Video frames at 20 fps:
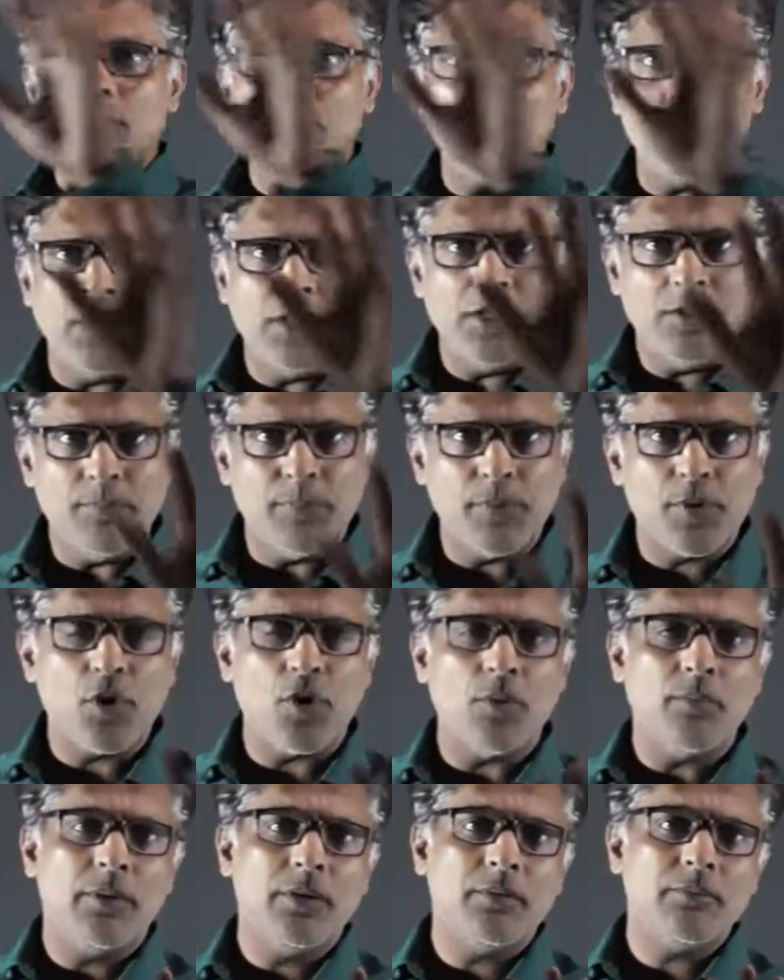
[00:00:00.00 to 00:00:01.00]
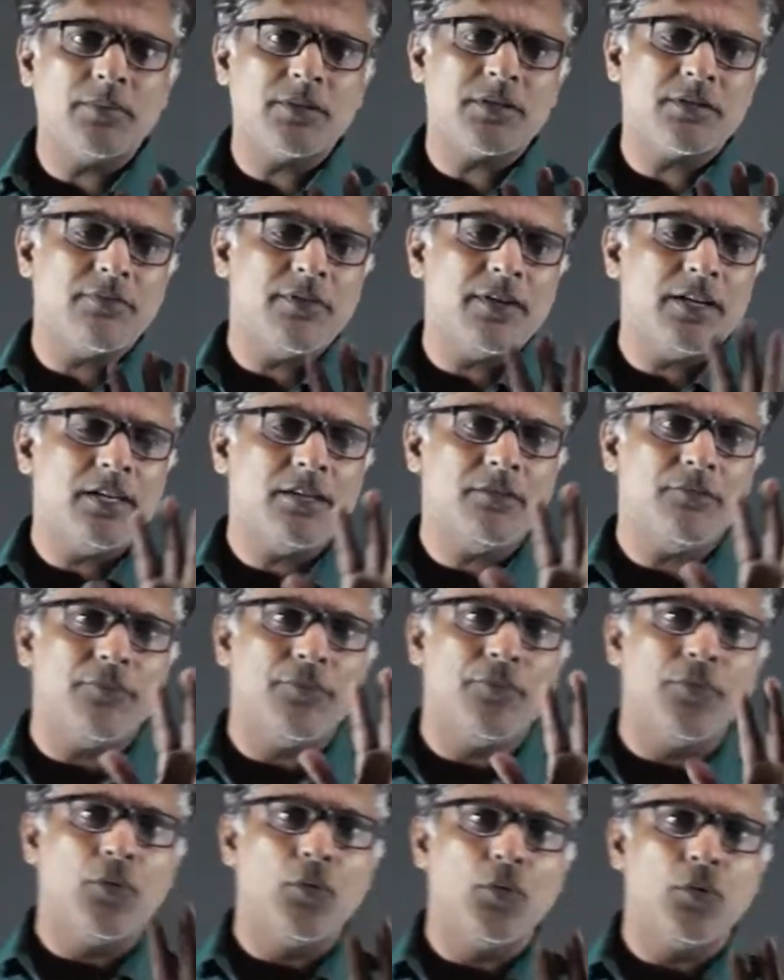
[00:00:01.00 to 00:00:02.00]
in problems
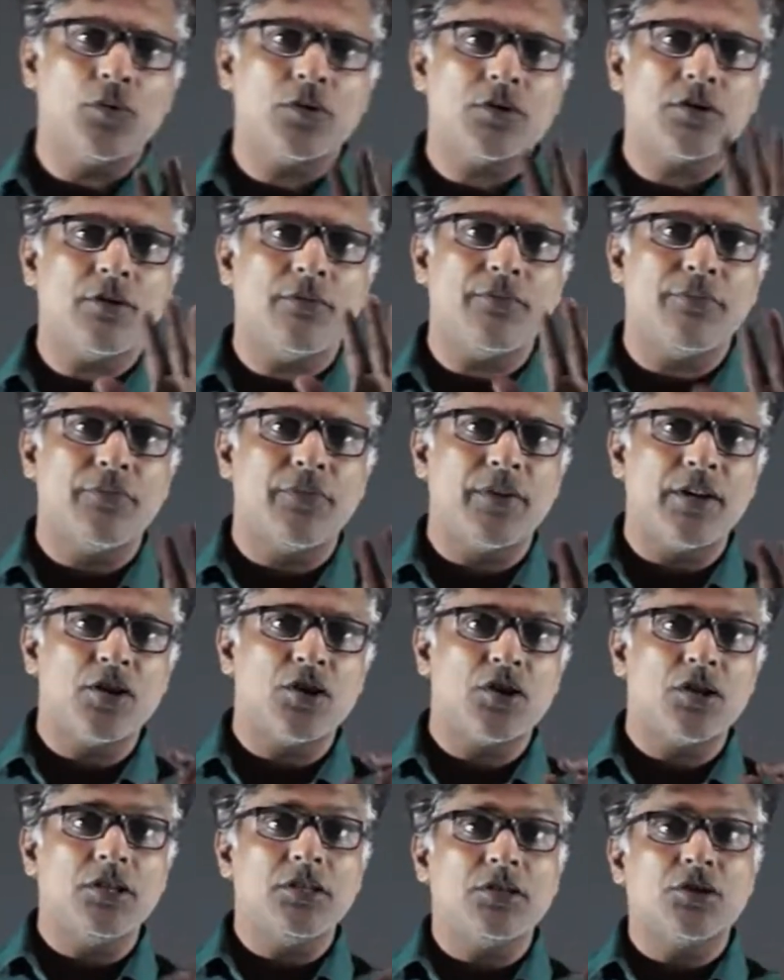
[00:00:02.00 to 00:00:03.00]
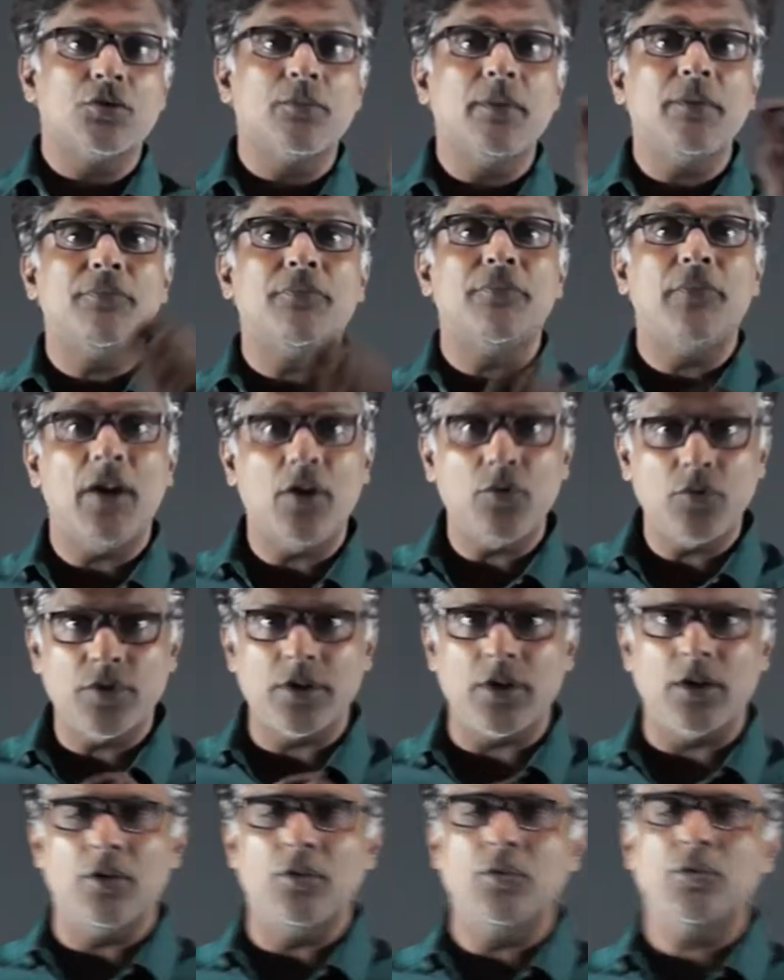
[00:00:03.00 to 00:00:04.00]
where force of friction is to be found
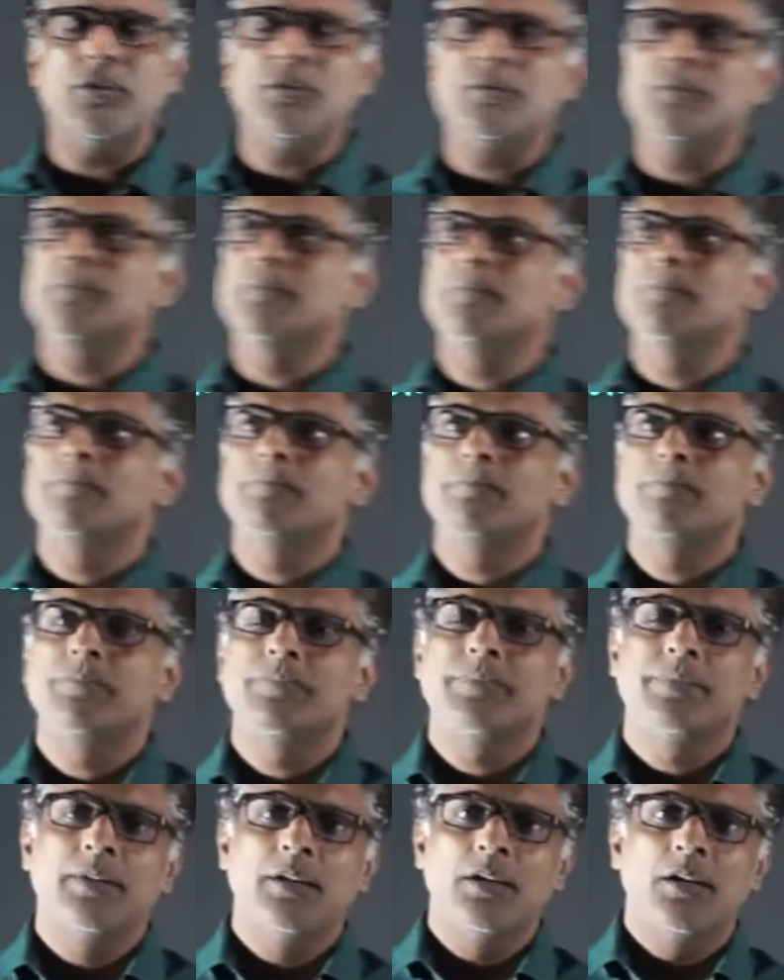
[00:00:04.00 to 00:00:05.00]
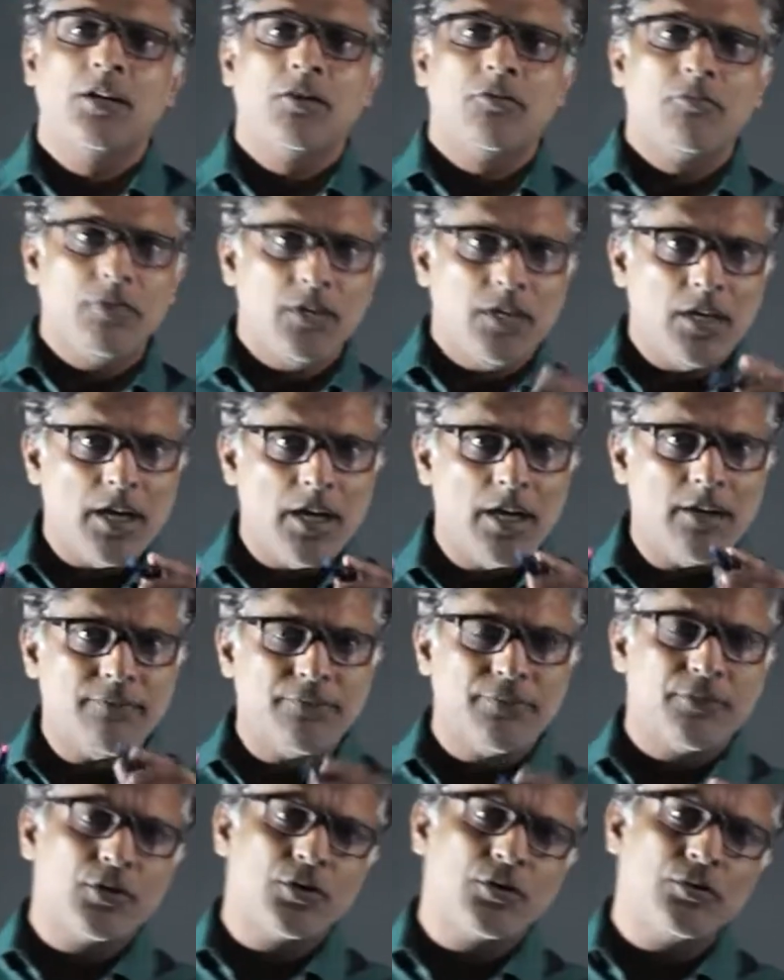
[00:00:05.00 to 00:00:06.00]
out, we
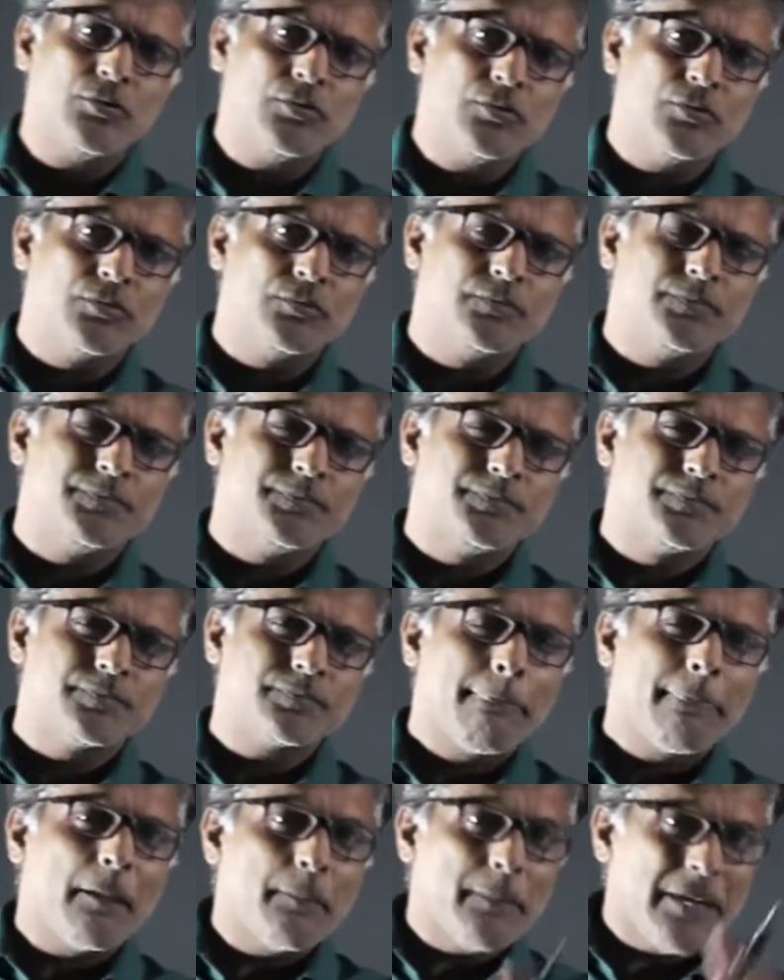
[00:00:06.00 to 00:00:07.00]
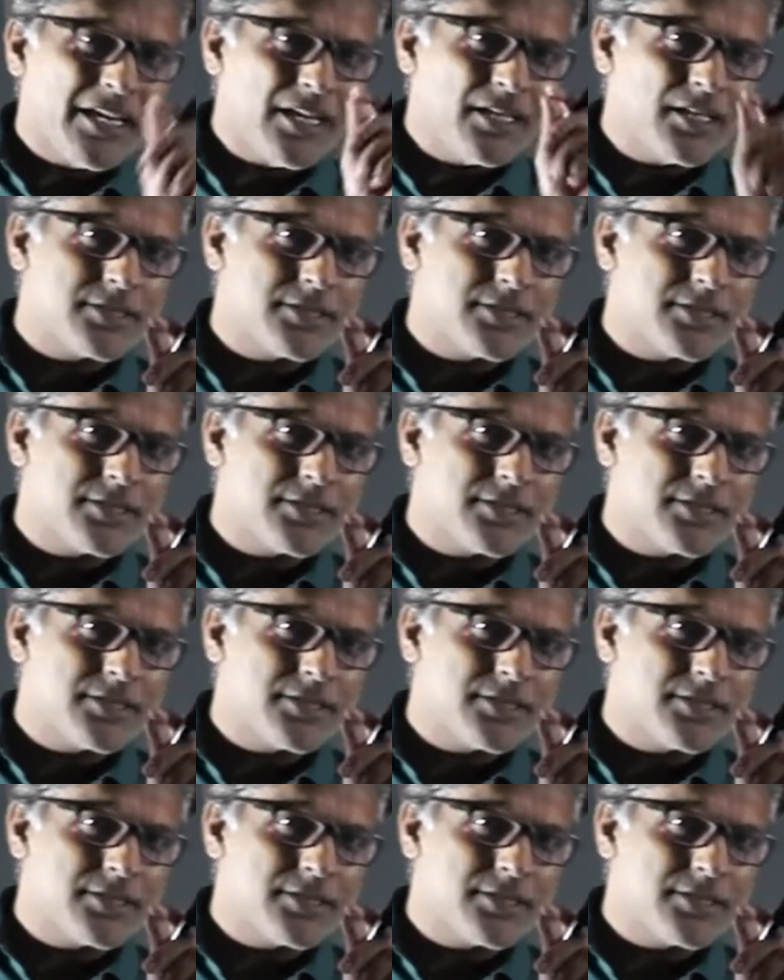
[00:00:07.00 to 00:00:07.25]
have to make an